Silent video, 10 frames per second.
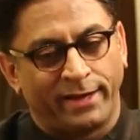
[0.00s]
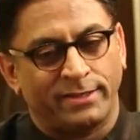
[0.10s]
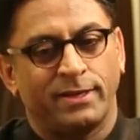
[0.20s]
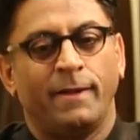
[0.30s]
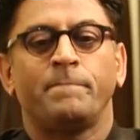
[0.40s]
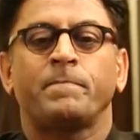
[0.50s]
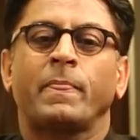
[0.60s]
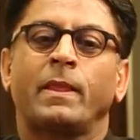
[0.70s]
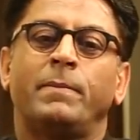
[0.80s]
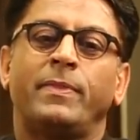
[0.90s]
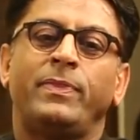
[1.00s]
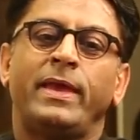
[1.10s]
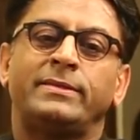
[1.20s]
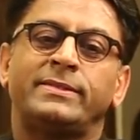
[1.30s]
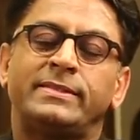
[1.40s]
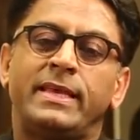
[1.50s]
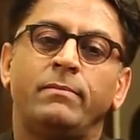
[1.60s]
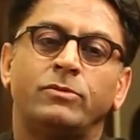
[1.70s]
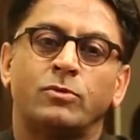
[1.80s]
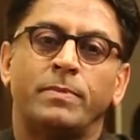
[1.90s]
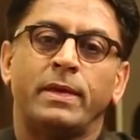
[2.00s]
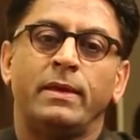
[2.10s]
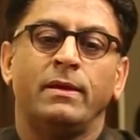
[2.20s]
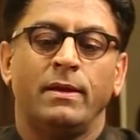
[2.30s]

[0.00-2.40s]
acted, but they seem to be